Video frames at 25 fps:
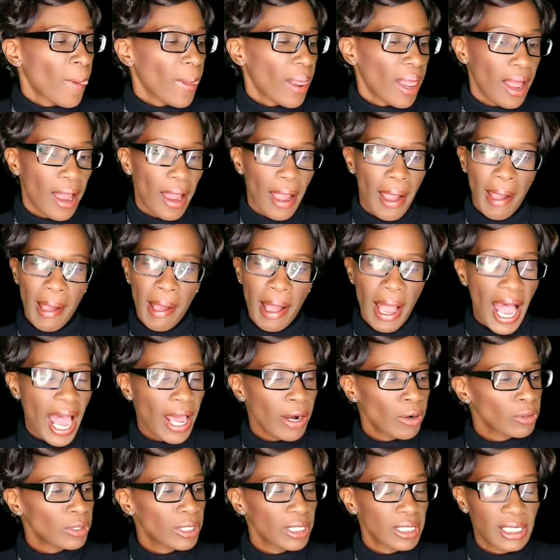Uh, I
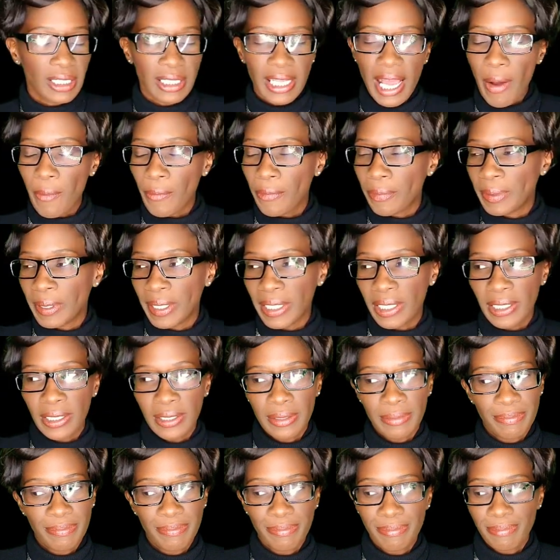don't think that that would
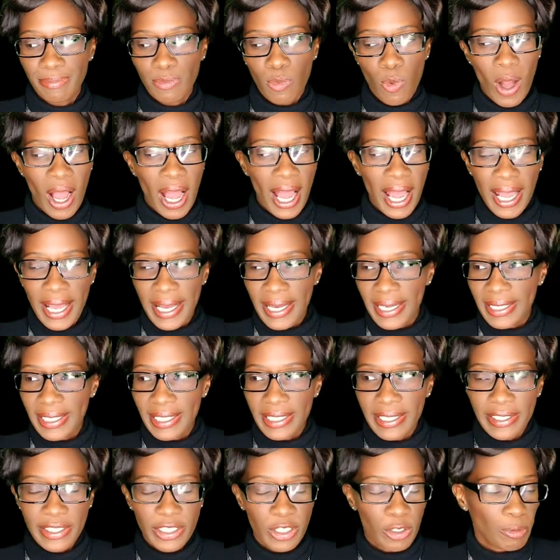be
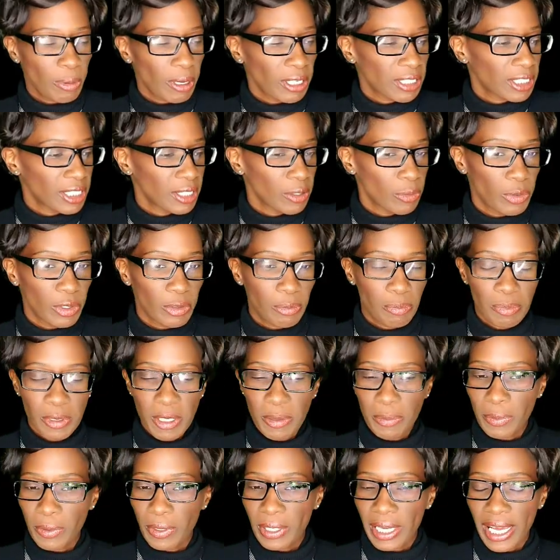wise, especially with
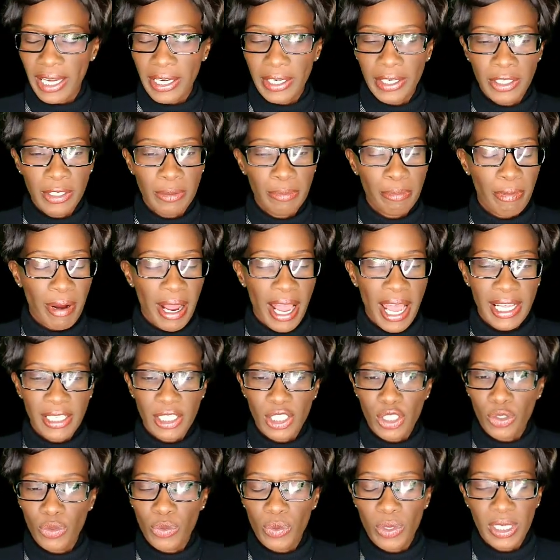people like Hood Brat,
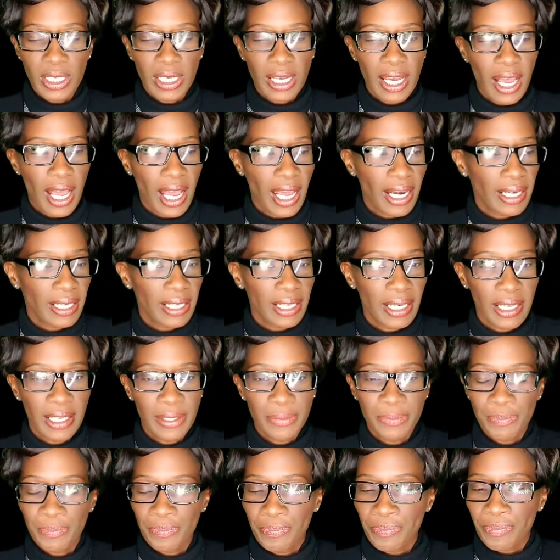
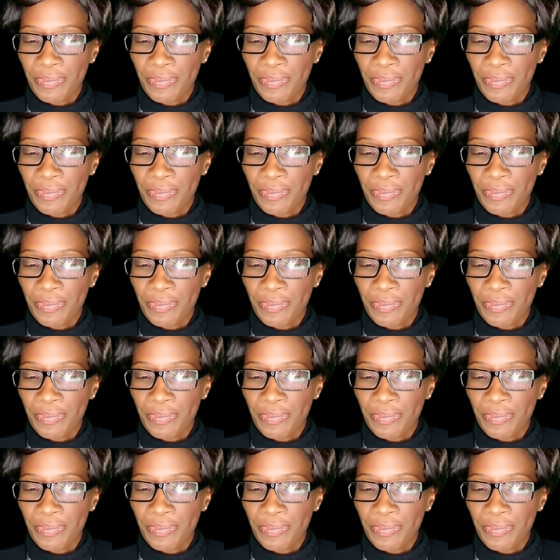Sukihana,